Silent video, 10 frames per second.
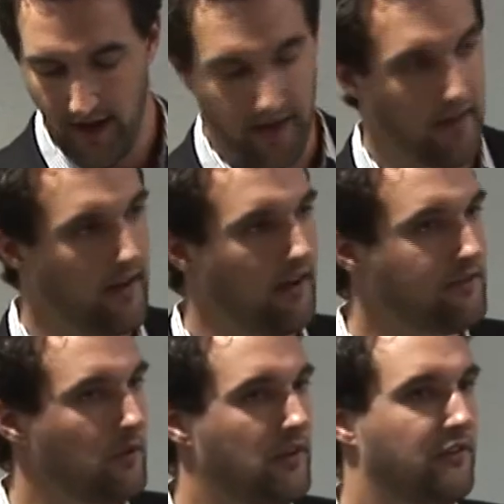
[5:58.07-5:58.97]
And then
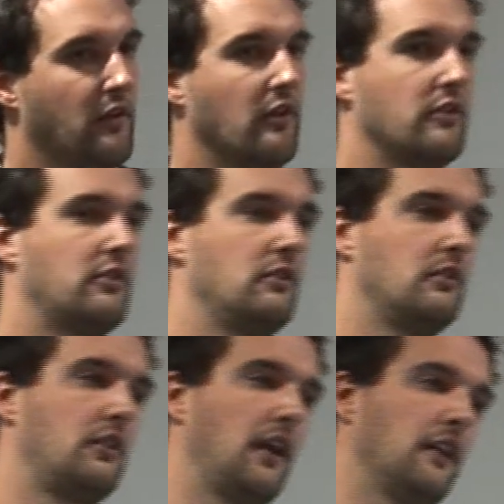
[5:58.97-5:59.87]
afterwards, for those
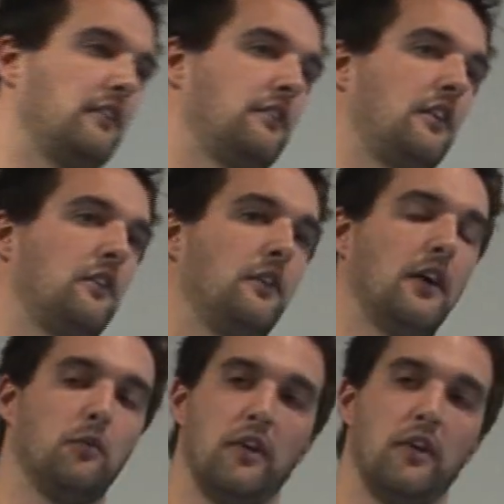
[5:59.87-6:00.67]
who can stick around,